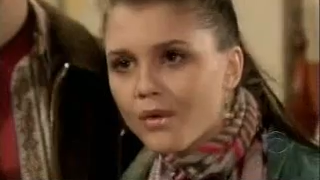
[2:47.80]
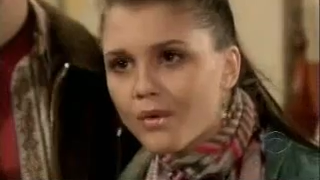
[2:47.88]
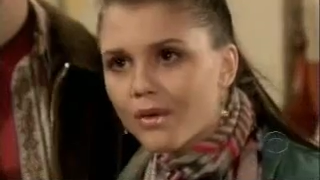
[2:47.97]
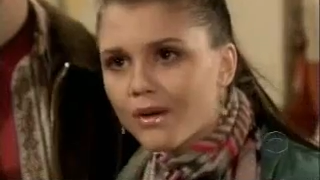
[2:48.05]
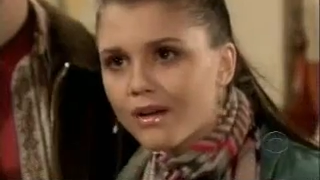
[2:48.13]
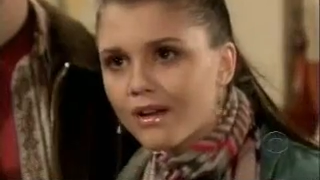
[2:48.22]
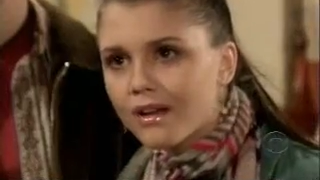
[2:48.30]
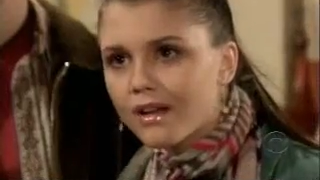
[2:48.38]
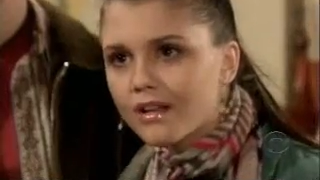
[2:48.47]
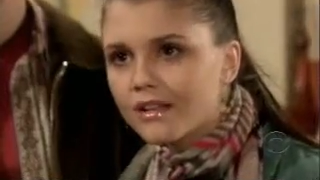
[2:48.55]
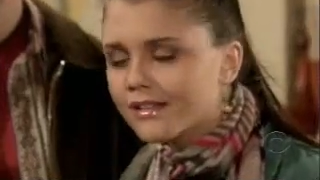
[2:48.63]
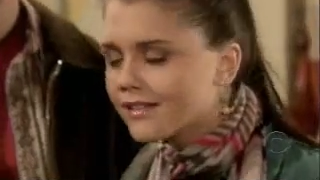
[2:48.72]
No,
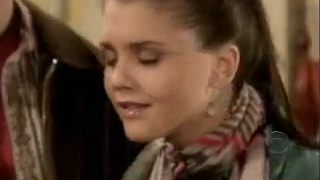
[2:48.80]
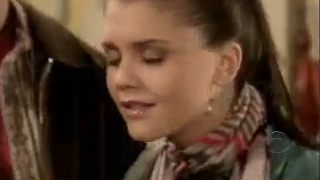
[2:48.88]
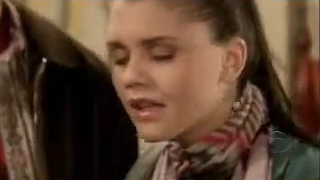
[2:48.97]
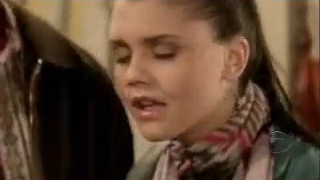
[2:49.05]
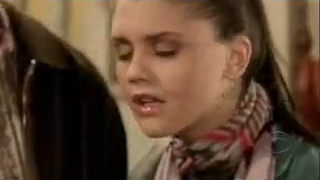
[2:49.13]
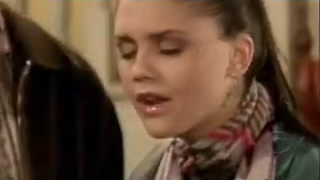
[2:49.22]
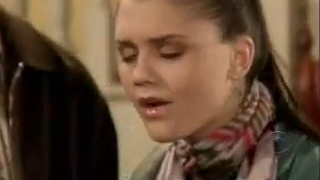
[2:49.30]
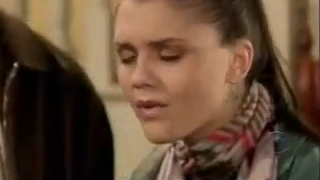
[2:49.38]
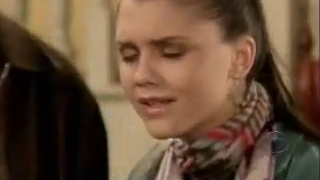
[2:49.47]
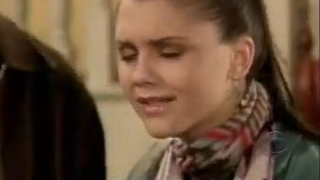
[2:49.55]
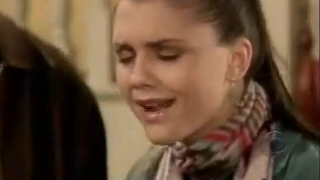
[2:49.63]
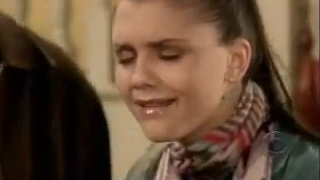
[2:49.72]

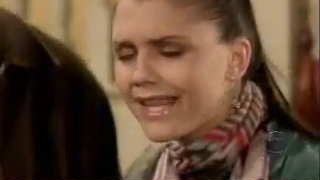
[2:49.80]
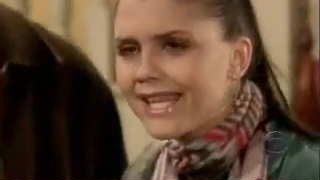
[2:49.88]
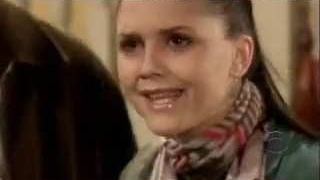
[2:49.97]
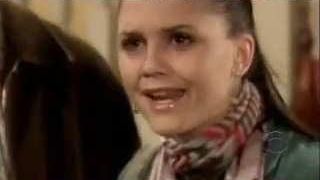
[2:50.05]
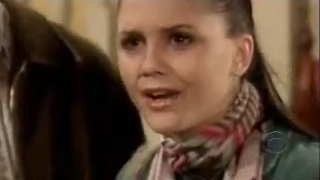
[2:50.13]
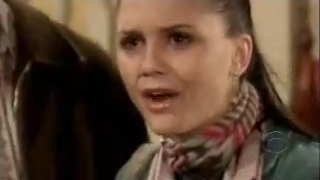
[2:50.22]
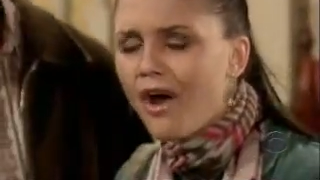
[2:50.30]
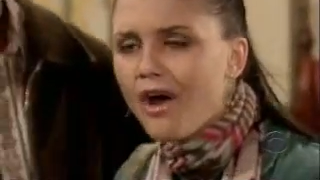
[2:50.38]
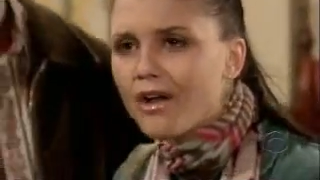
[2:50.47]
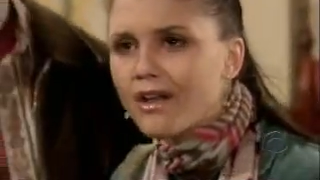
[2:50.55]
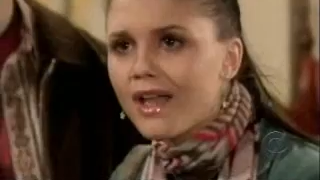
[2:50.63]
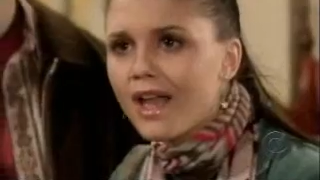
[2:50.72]
it's not like that at
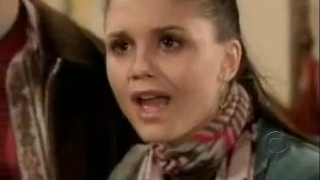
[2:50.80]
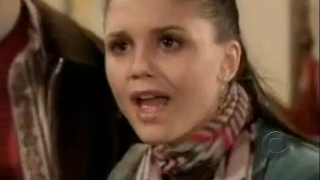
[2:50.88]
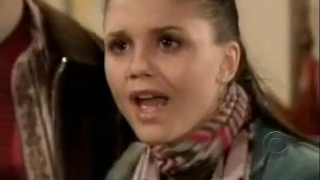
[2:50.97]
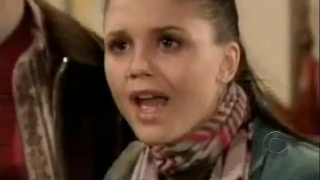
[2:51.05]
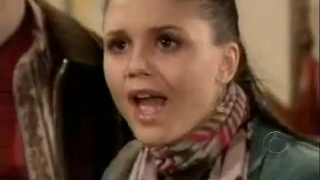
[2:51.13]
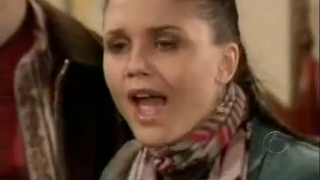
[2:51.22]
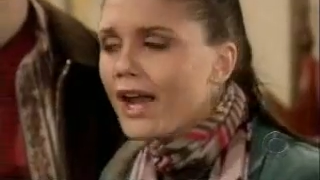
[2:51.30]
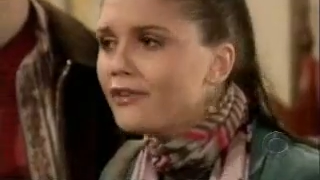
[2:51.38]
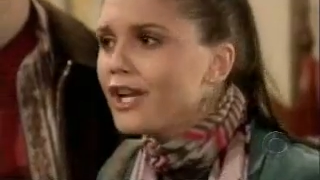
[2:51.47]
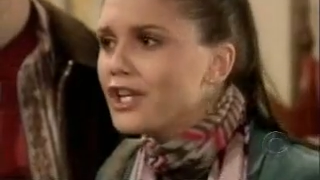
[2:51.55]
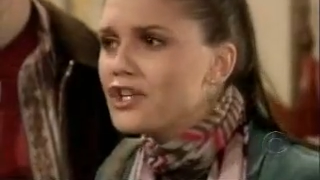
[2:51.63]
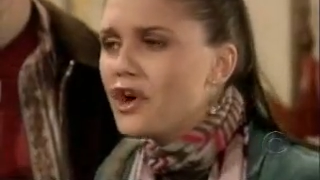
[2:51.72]
all.
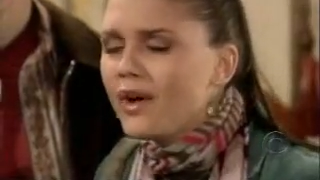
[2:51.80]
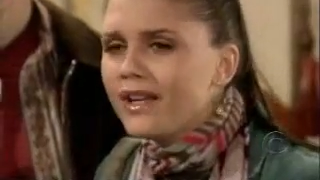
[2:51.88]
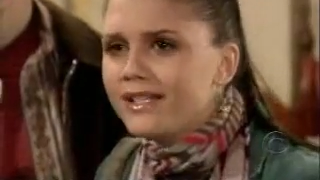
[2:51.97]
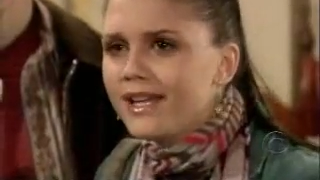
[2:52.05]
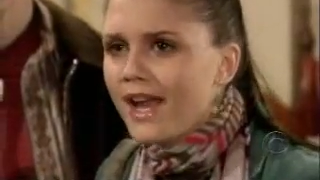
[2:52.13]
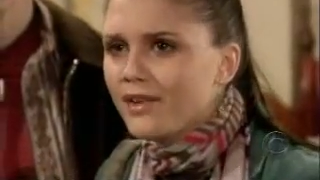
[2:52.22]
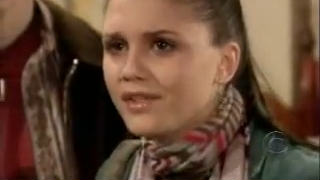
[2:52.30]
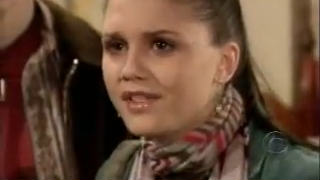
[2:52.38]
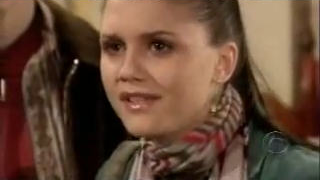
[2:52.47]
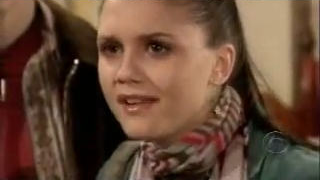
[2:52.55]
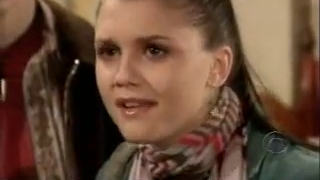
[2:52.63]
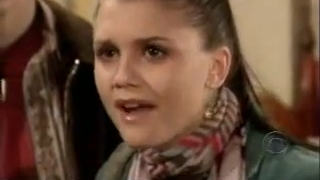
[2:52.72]
Henry had no idea how
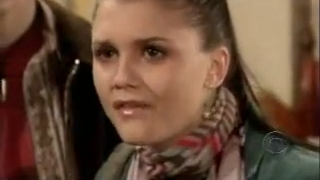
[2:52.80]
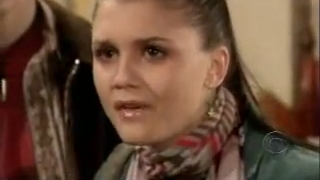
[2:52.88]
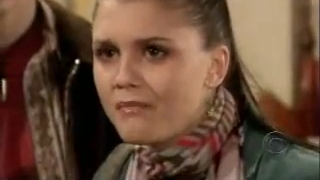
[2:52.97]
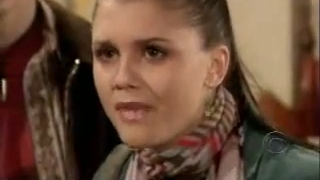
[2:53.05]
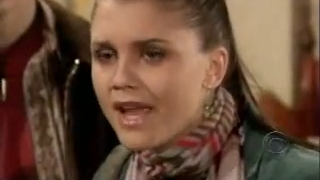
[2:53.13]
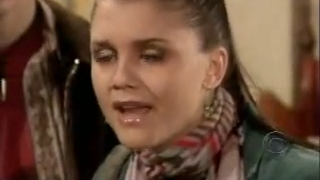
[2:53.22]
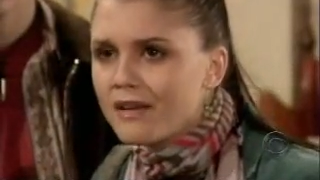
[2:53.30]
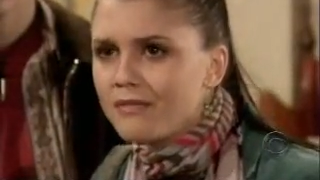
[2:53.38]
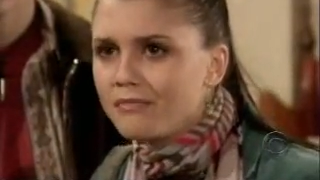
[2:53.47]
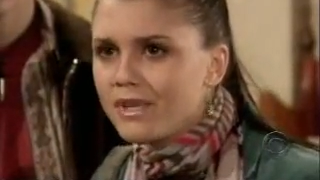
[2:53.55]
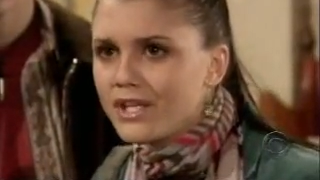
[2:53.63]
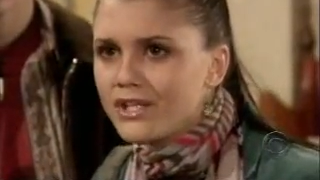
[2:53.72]
sick of a
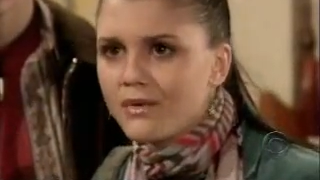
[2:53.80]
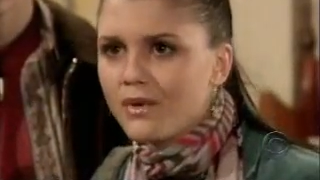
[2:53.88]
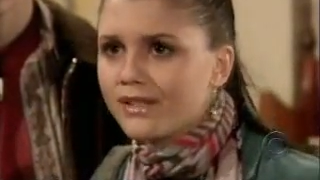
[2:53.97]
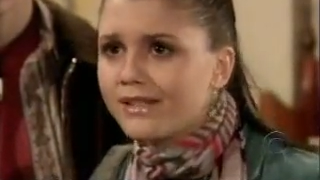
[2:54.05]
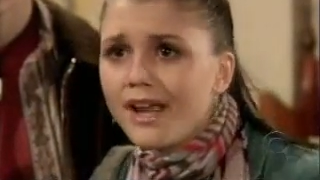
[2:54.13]
man BJ was.